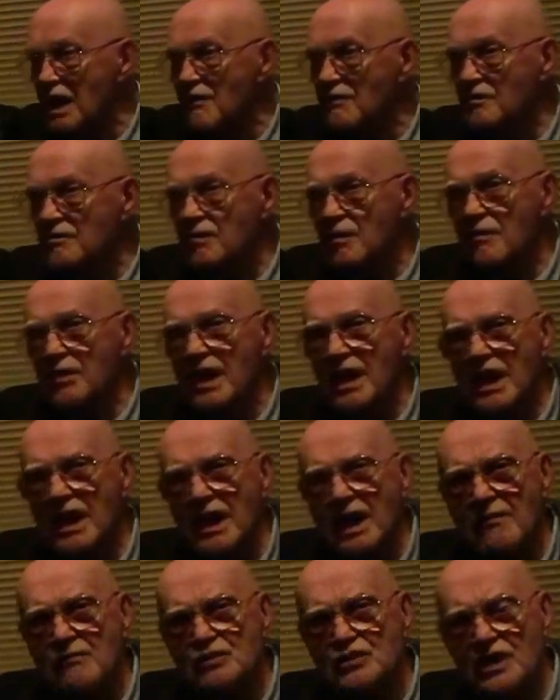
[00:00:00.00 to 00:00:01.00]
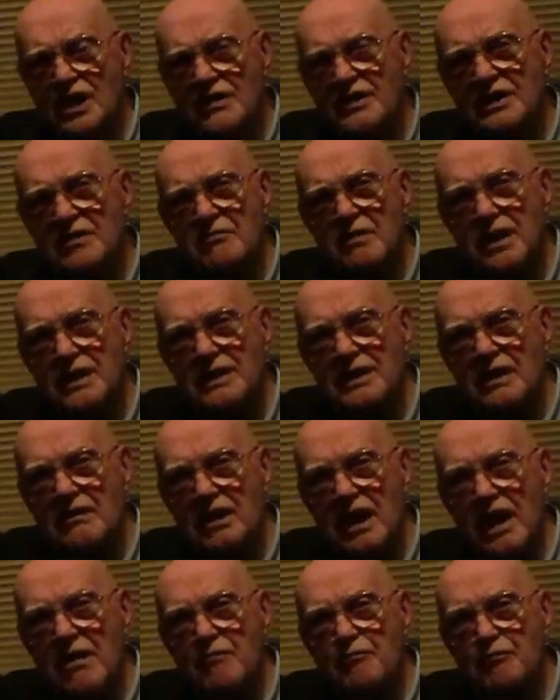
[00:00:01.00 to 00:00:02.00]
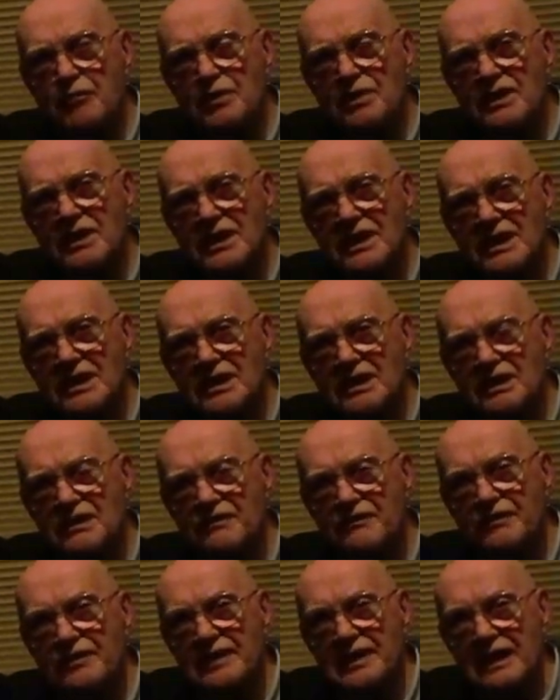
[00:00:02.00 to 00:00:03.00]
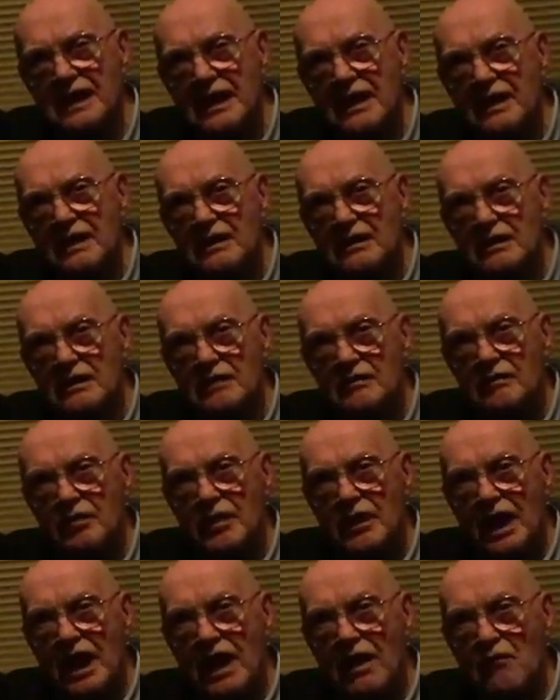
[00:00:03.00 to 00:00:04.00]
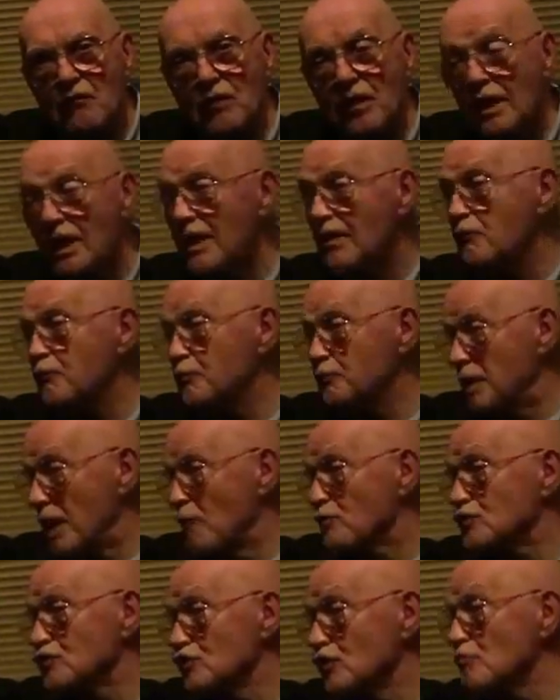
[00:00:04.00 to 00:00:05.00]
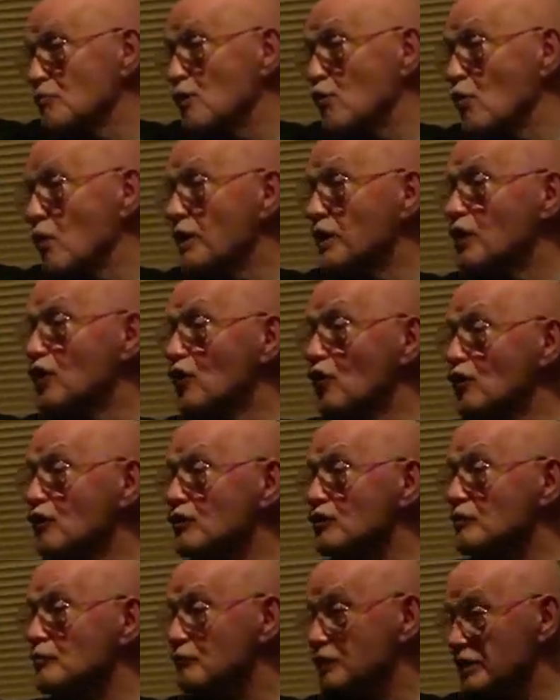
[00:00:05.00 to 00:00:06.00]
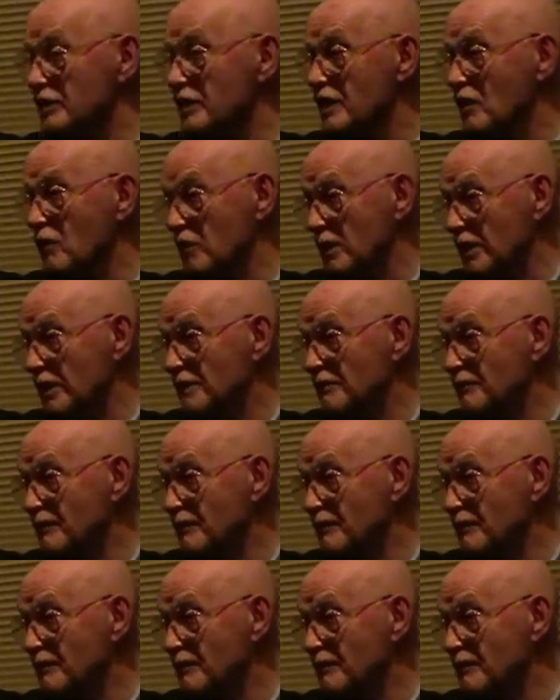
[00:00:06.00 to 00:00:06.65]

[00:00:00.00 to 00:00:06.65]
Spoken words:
I remember, I'm trying to think back now. I believe, well, it was number one in London. Put it that way.